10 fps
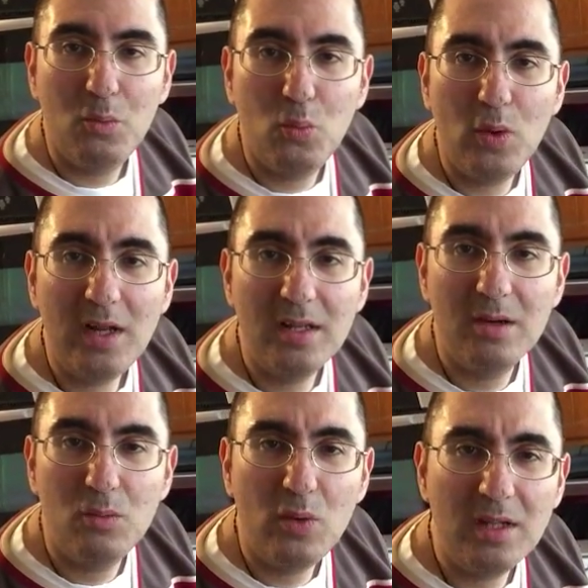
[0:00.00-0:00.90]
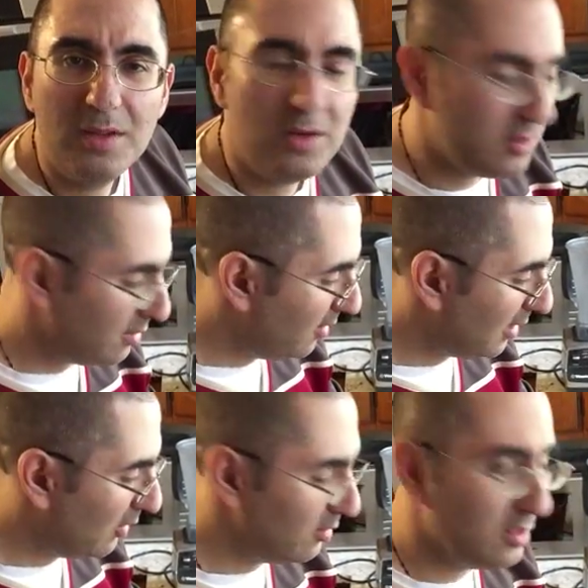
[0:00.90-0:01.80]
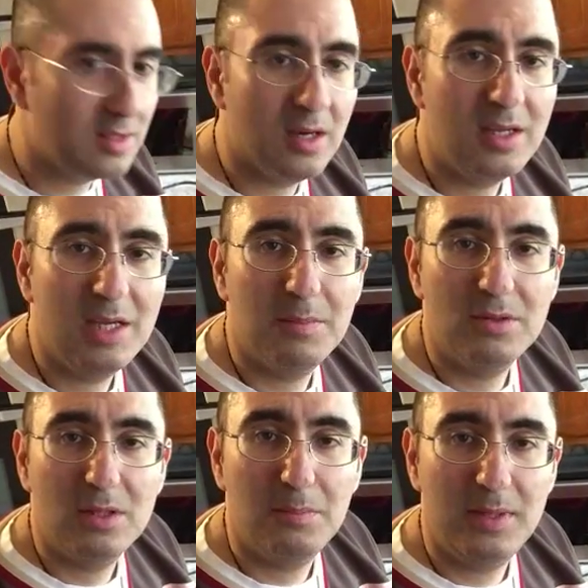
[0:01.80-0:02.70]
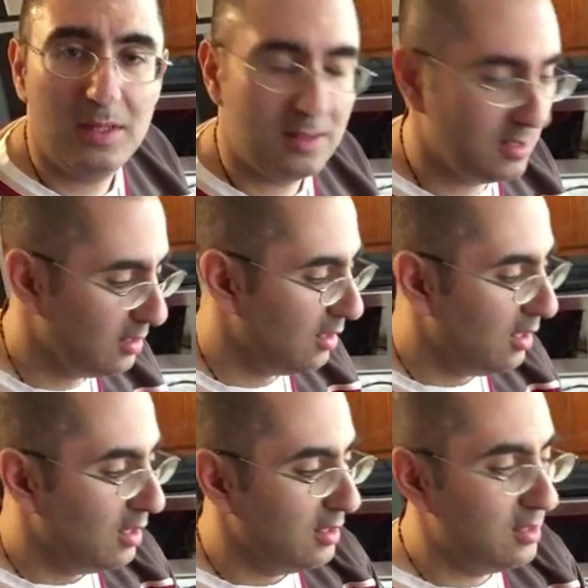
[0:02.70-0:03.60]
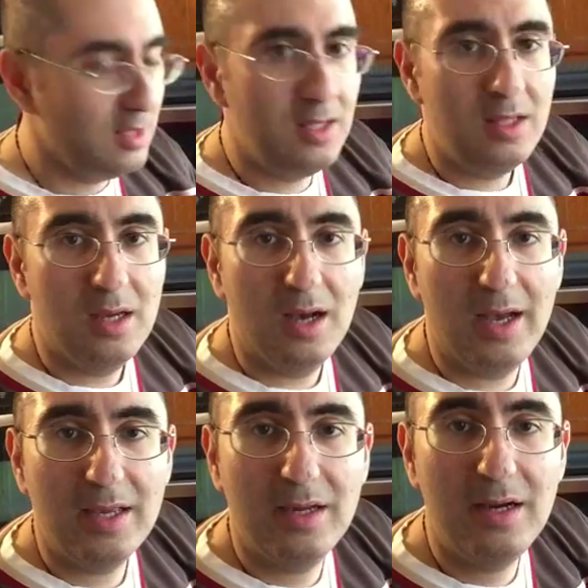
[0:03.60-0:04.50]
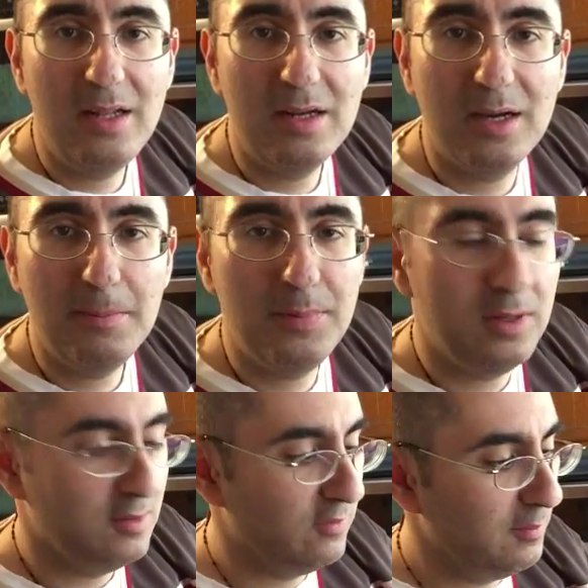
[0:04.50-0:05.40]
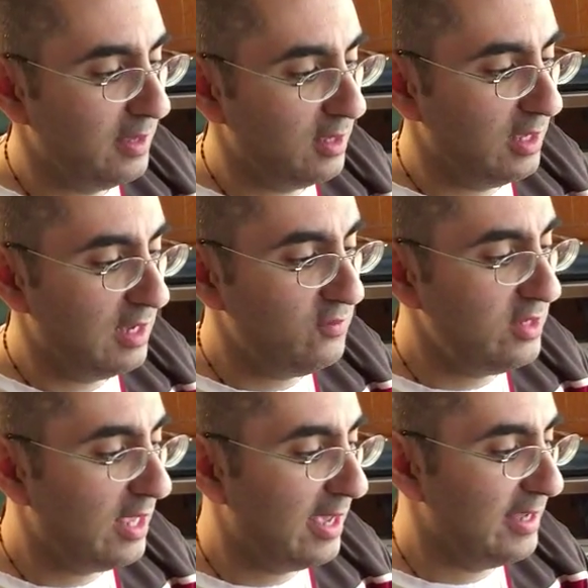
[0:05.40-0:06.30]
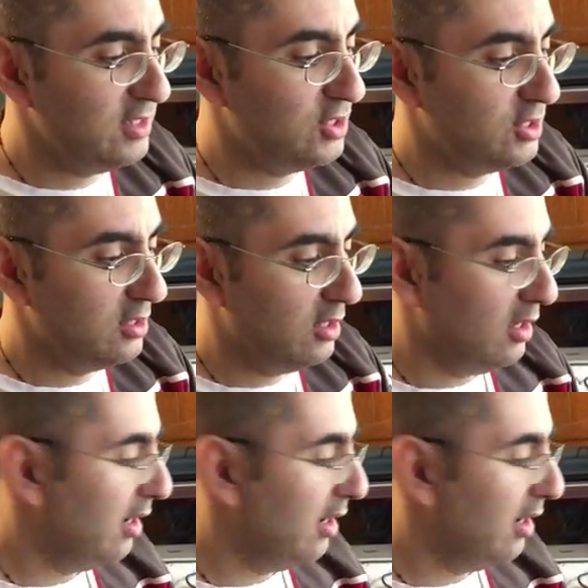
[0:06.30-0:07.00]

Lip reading: One other thing I want to tell you about the beet. You see, I cut it up from every edge,